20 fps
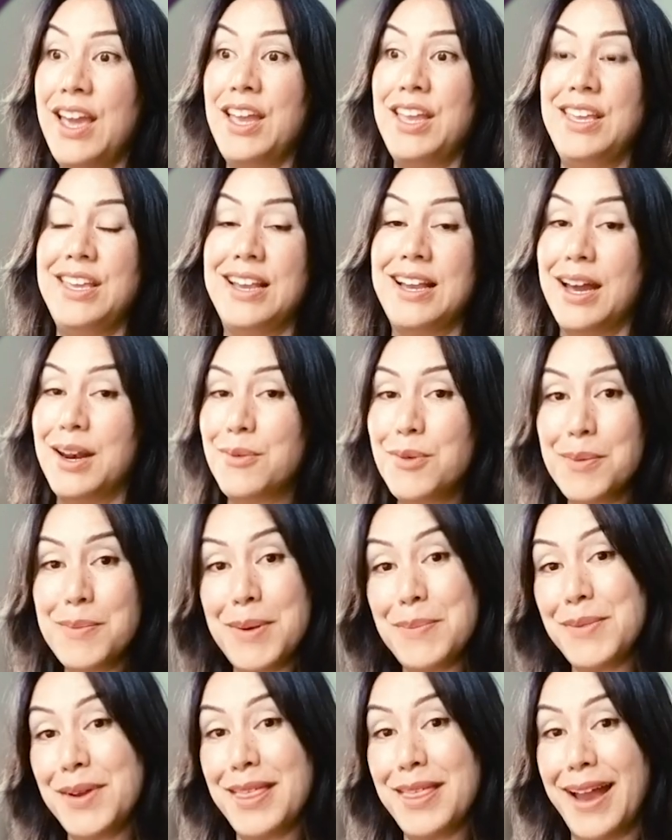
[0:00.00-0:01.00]
You got to
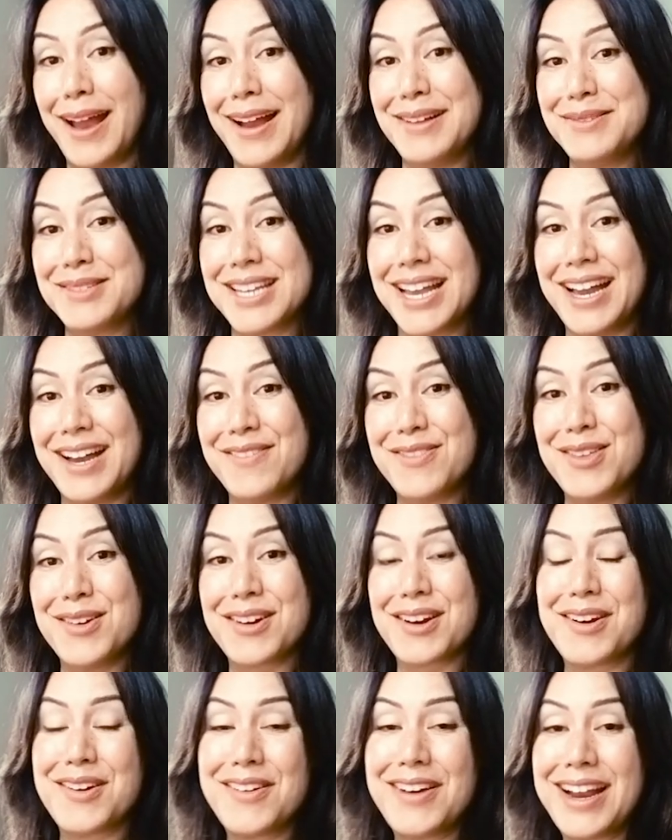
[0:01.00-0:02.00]
remember that to have the
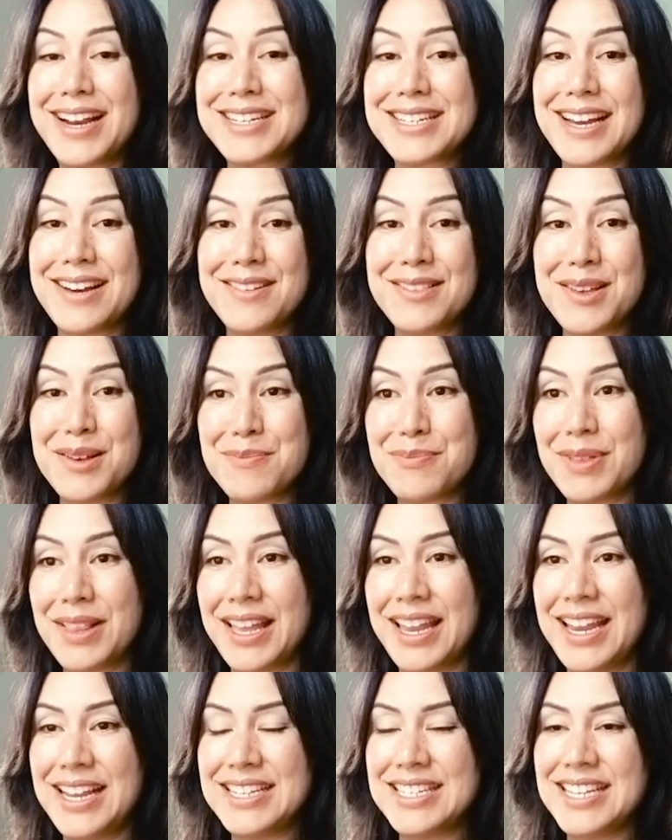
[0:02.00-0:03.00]
correct outlet
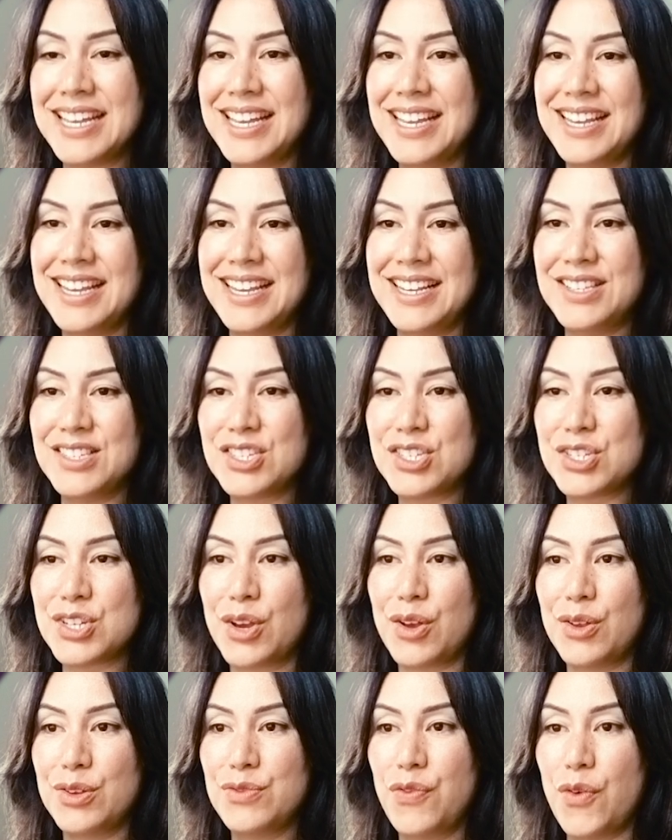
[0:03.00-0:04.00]
plate
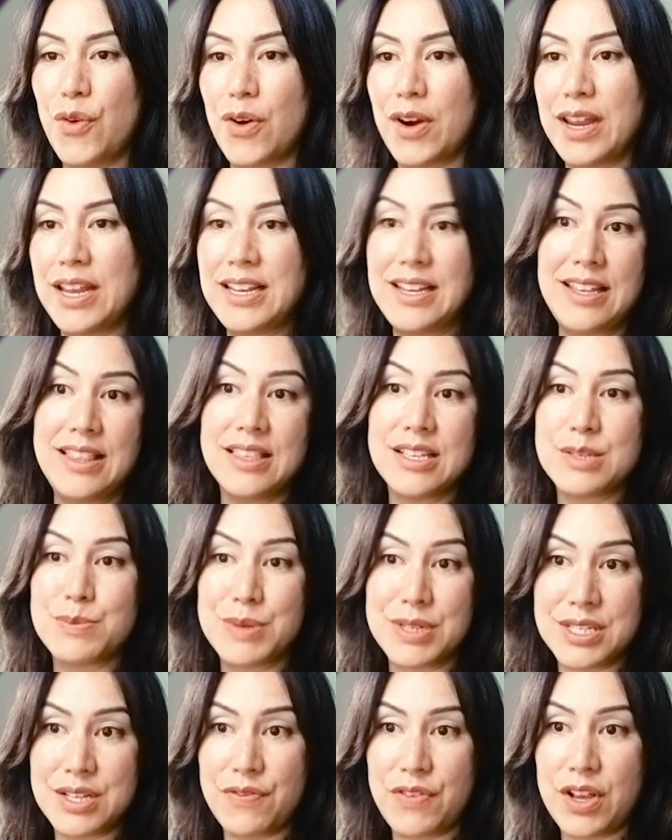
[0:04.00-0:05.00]
installed for it in the
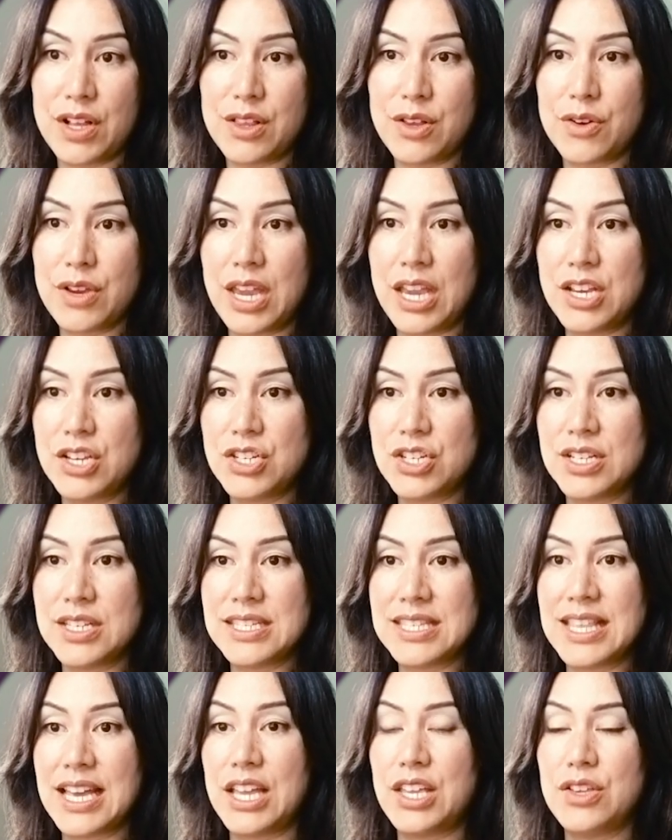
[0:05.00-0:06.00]
specific
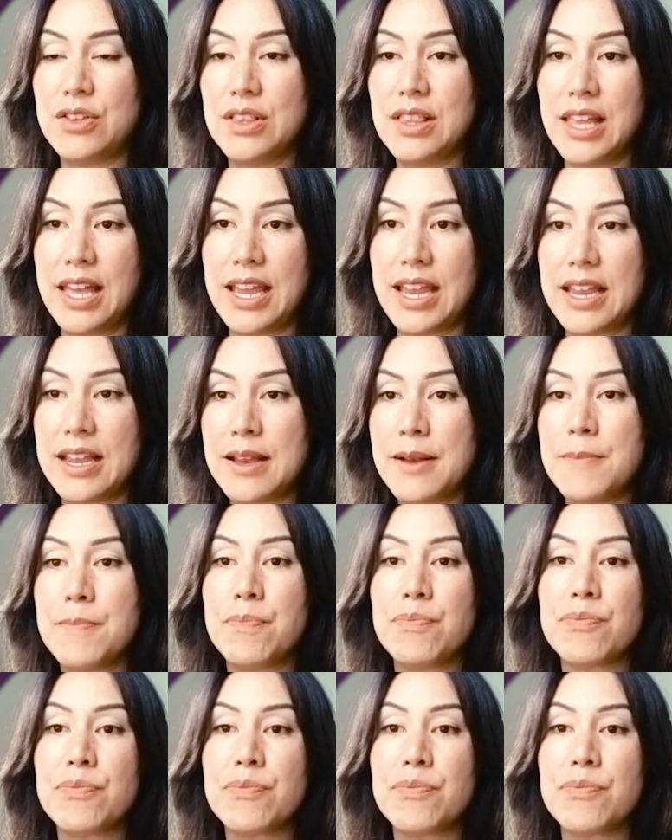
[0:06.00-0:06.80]
locations that you'd like.